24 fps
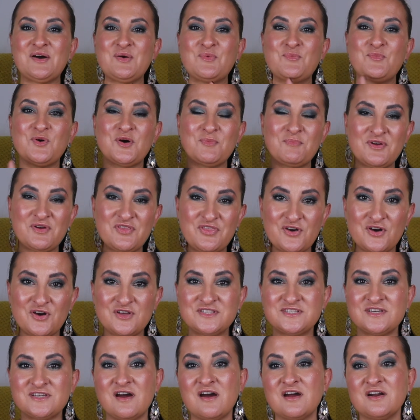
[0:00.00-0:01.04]
what my
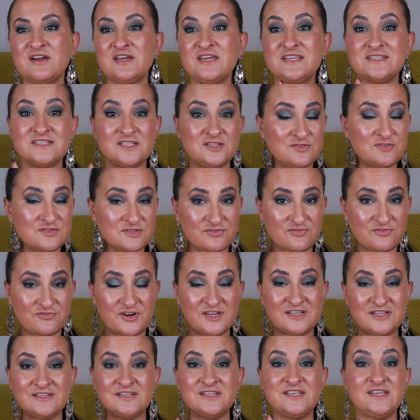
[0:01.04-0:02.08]
thoughts are, is it user
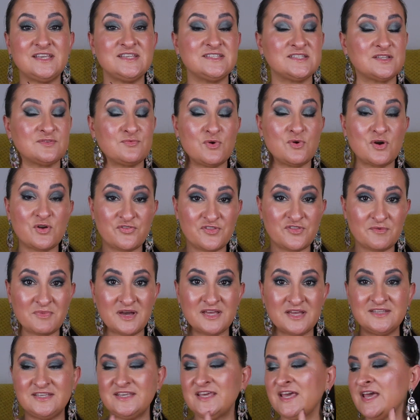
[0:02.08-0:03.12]
friendly, is it worth the
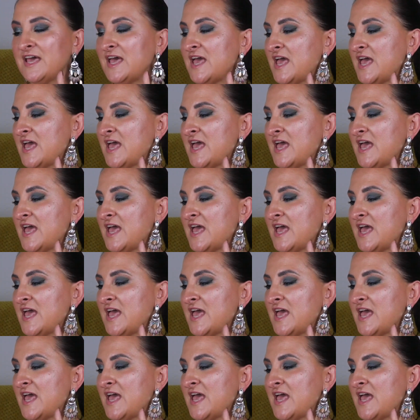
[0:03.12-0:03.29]
money,